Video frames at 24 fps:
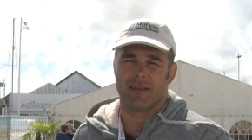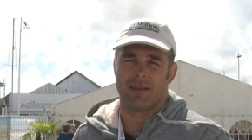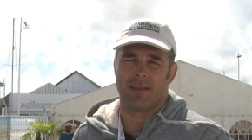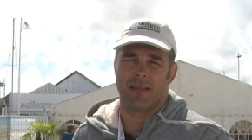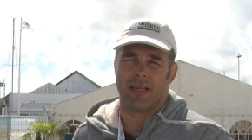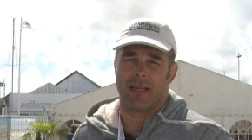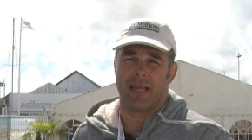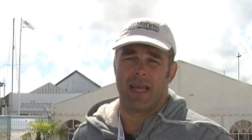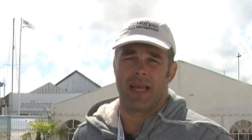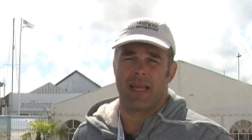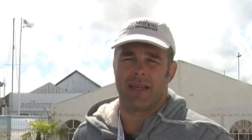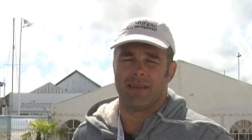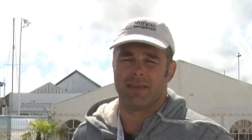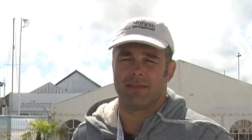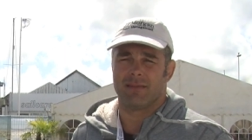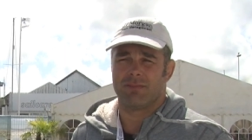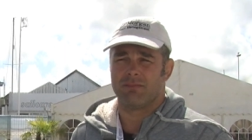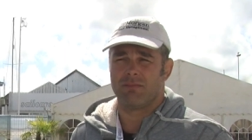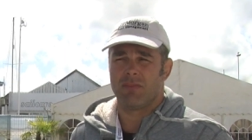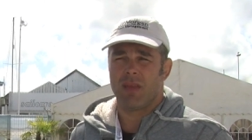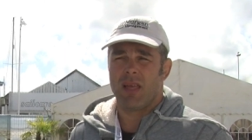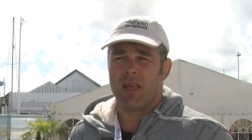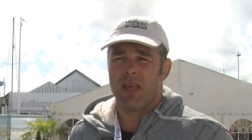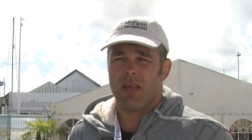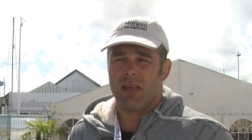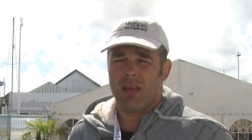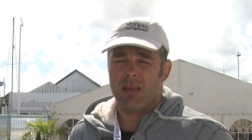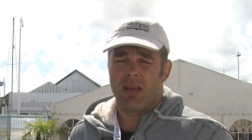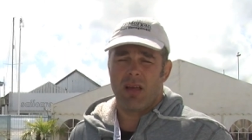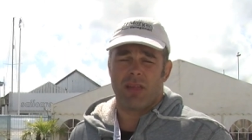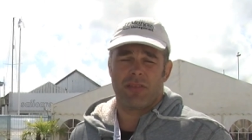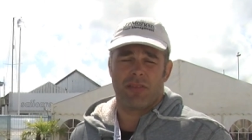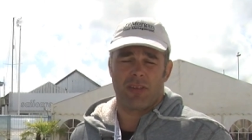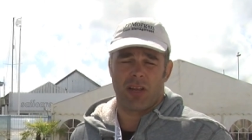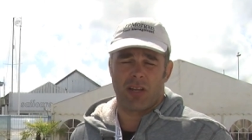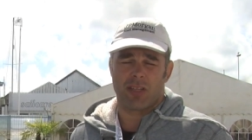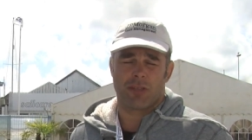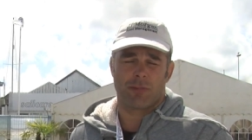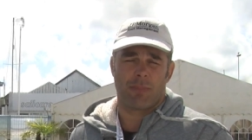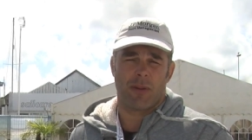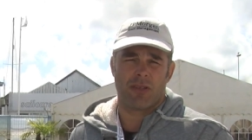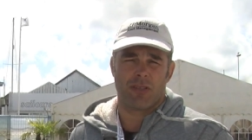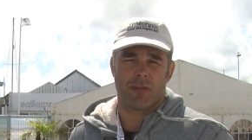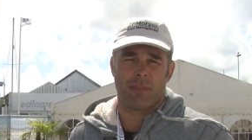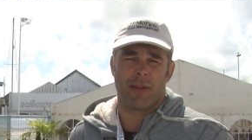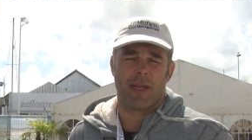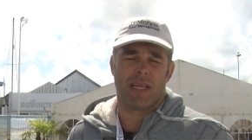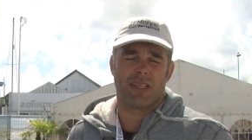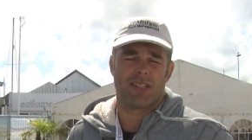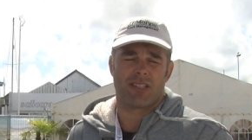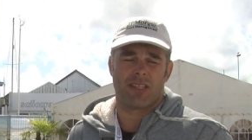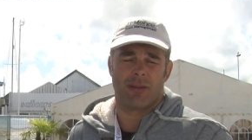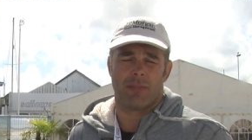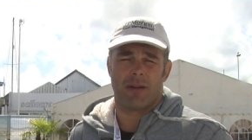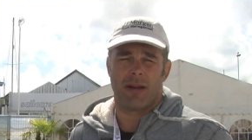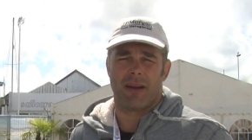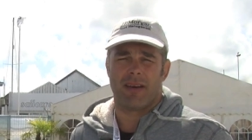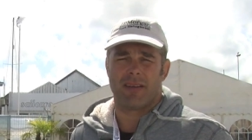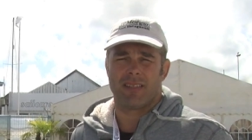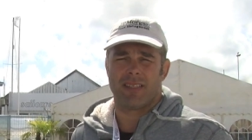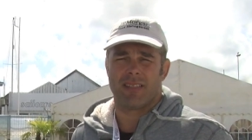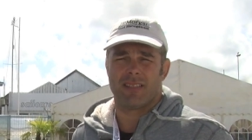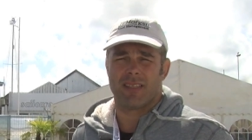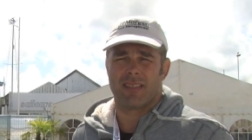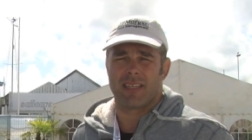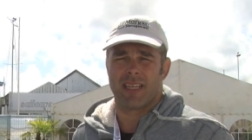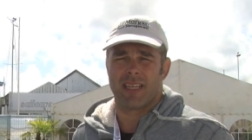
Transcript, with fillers: and I, th- I, suppose the biggest similarity is the